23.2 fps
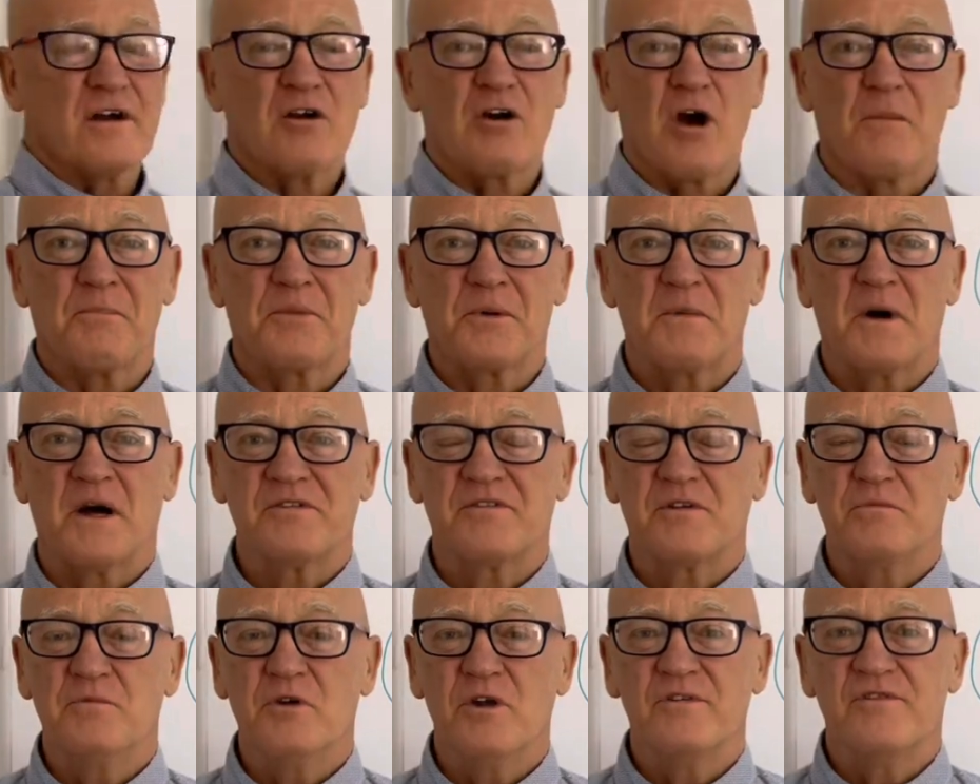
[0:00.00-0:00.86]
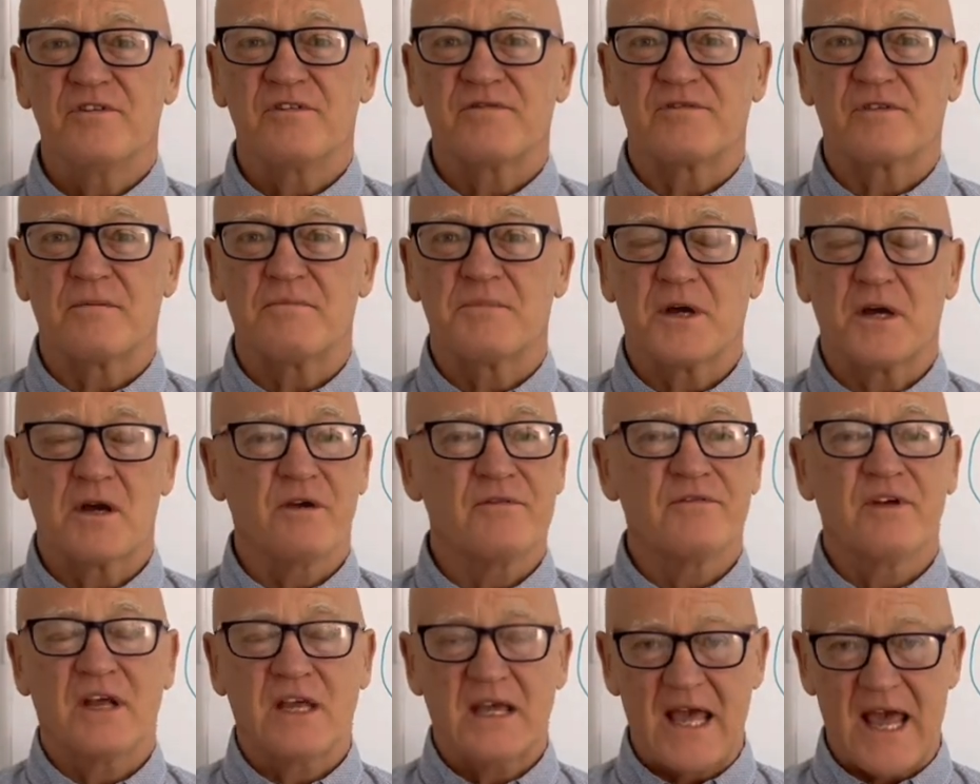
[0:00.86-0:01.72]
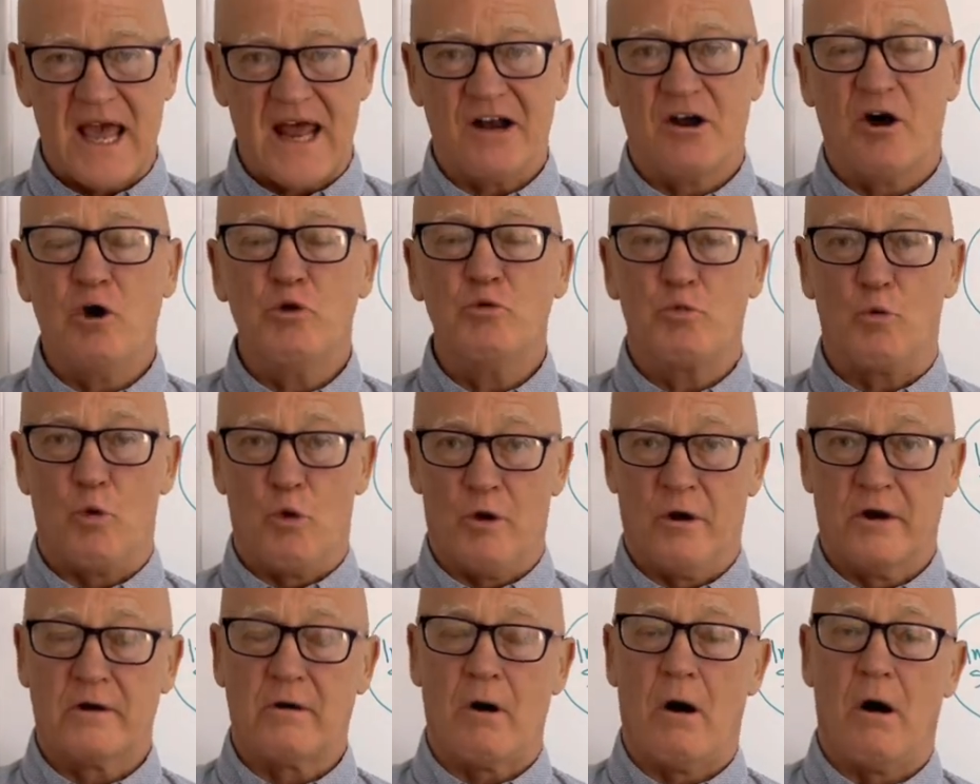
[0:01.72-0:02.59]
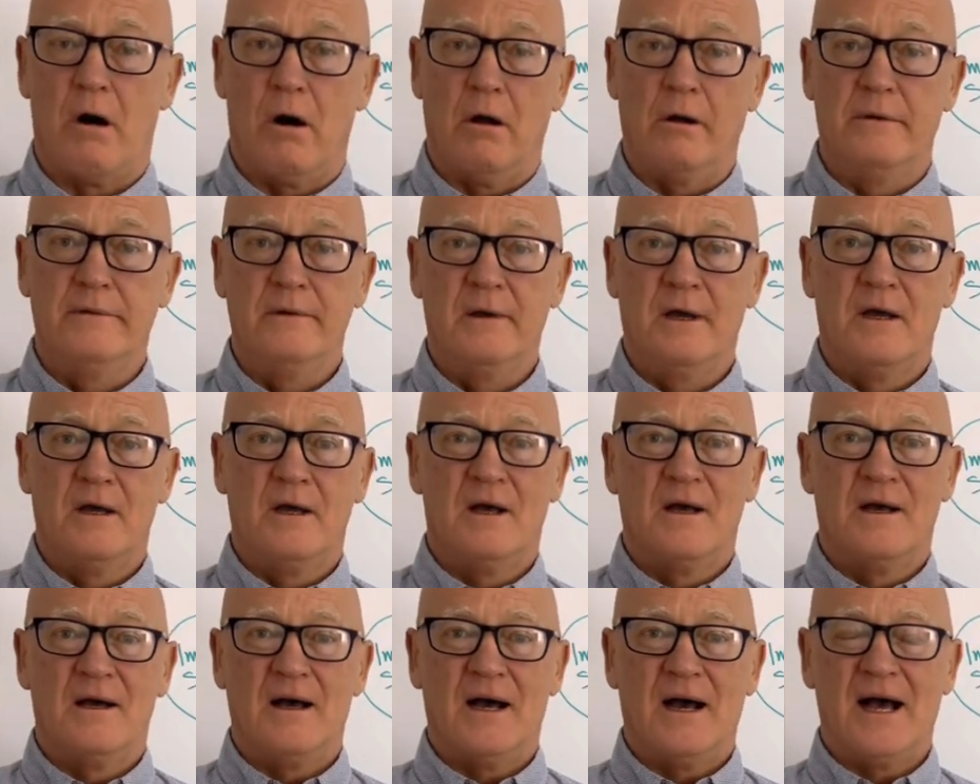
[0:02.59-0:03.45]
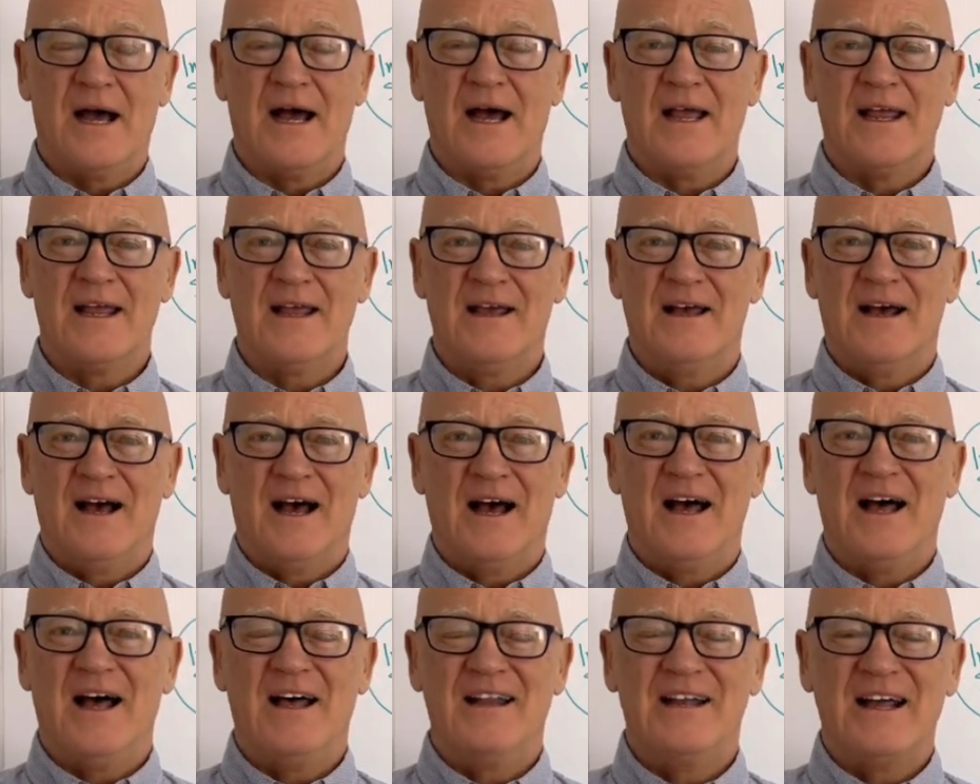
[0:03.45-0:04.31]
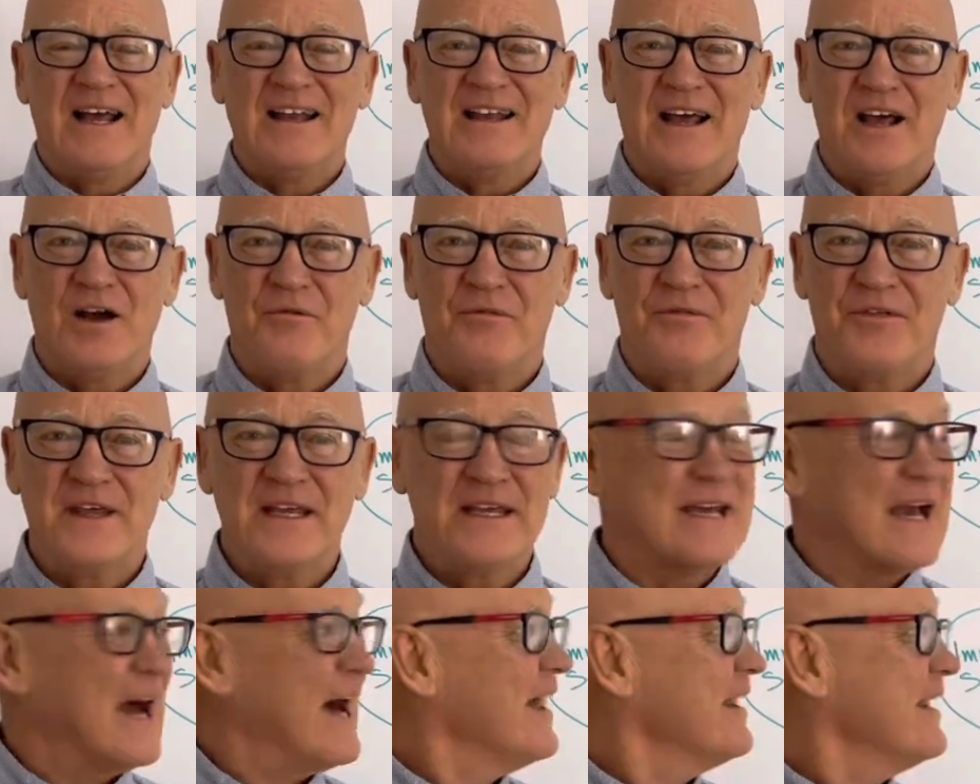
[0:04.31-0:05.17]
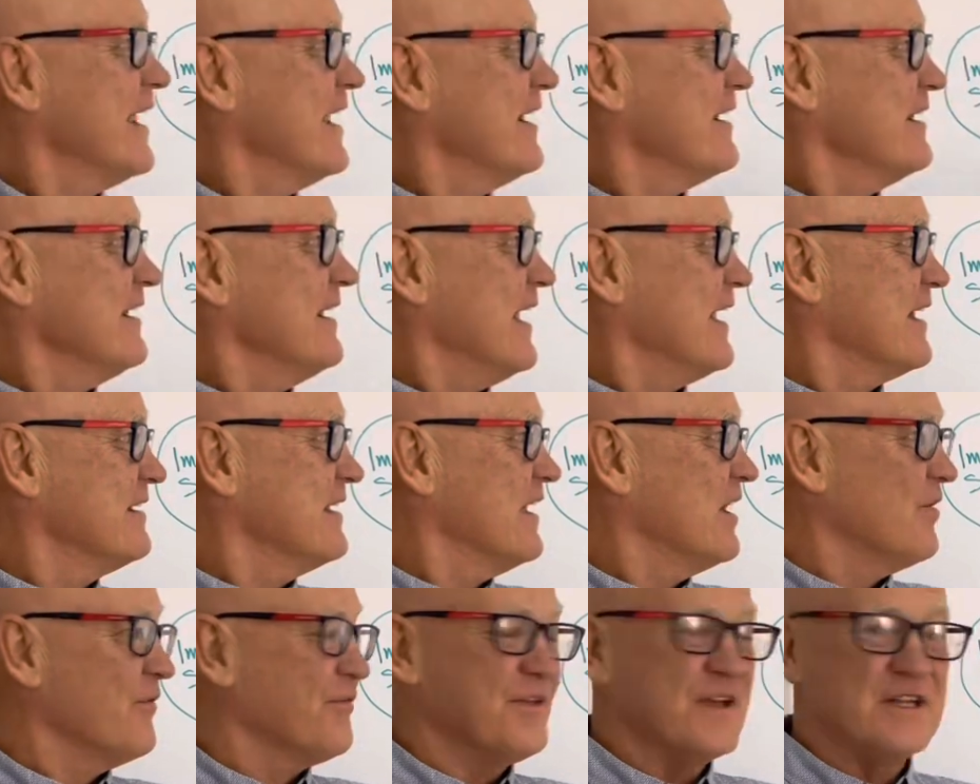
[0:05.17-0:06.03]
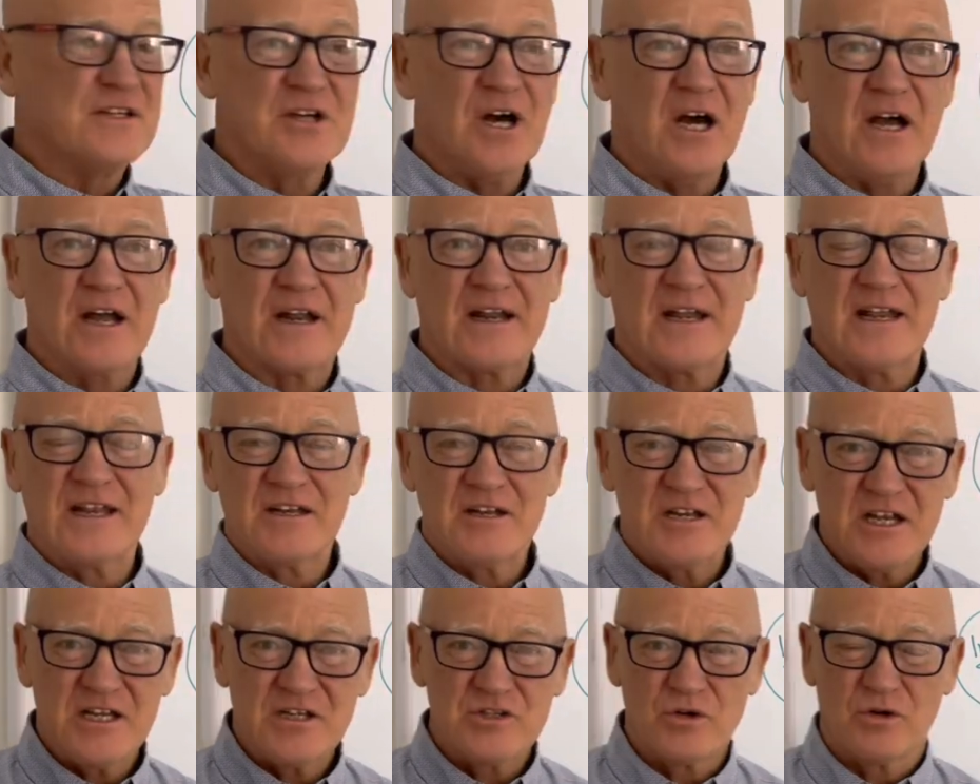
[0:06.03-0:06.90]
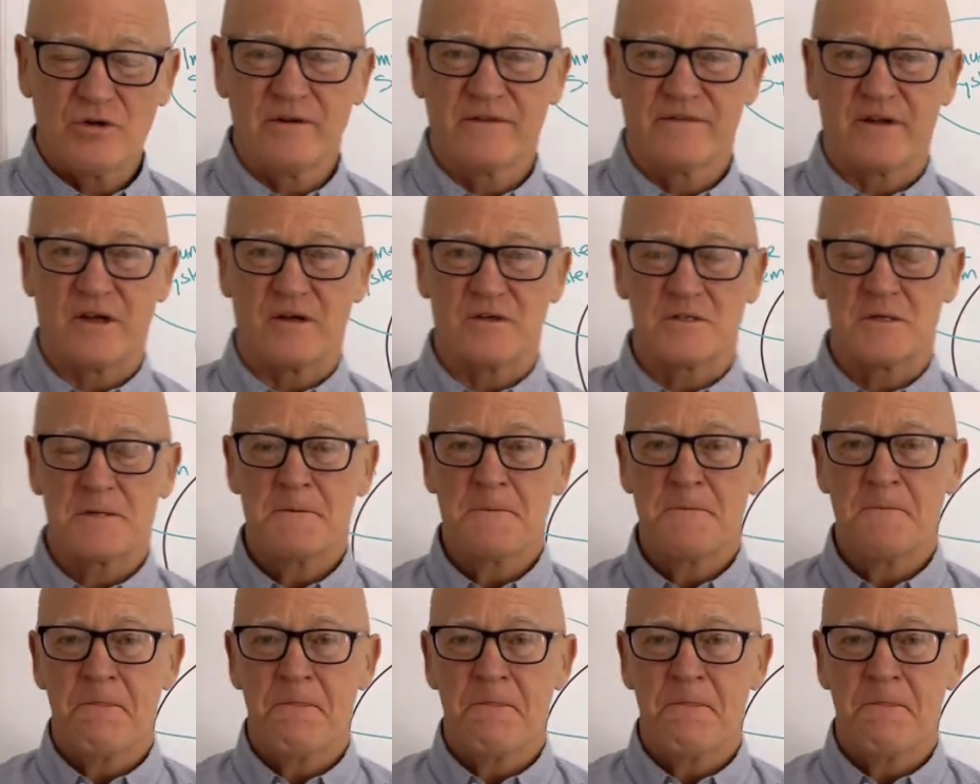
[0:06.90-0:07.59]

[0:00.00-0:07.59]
a compromised immune system, because it cannot work on an unhealthy gut and an unhealthy diet. It needs all of those.